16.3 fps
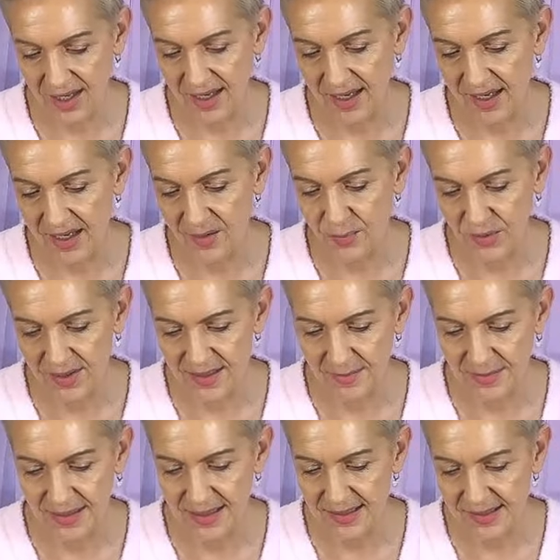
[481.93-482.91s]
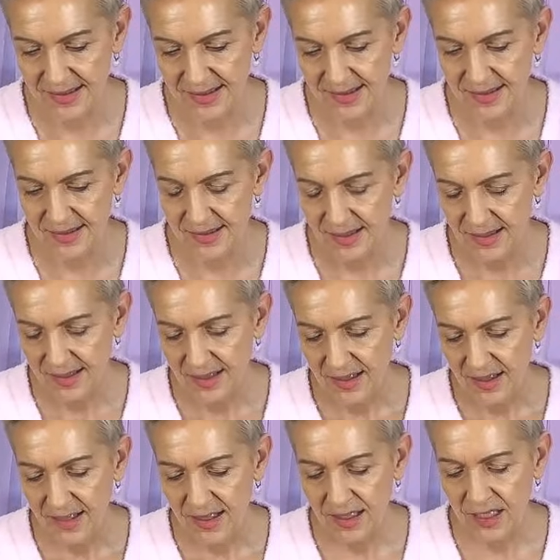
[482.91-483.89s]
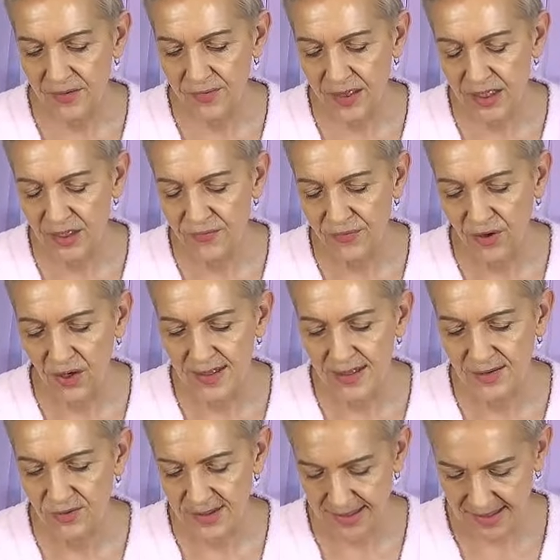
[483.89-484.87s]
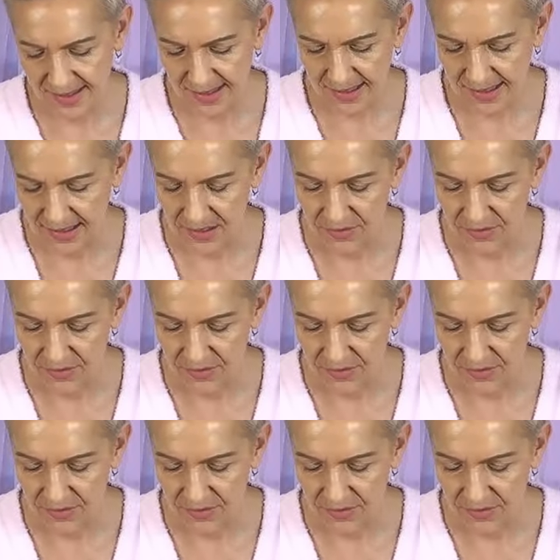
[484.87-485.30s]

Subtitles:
and possibly giving advice or seeking